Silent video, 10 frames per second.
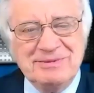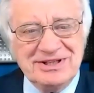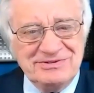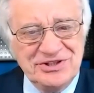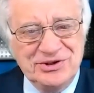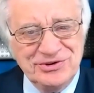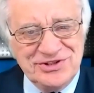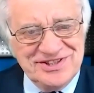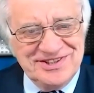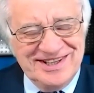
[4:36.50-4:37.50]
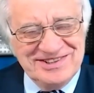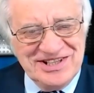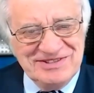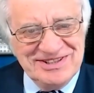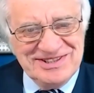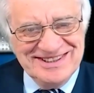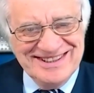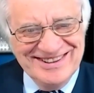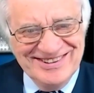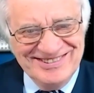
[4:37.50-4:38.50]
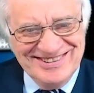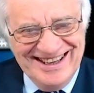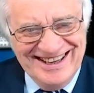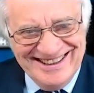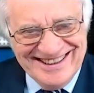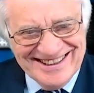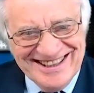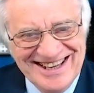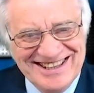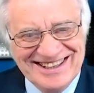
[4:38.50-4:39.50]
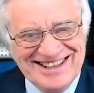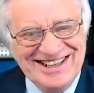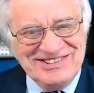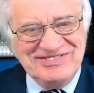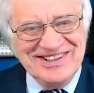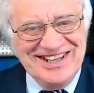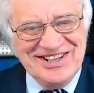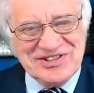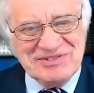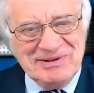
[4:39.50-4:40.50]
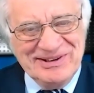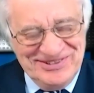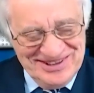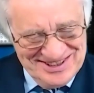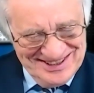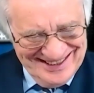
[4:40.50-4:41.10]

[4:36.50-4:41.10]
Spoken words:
might have to hold you to that, David, you know, that clarification period.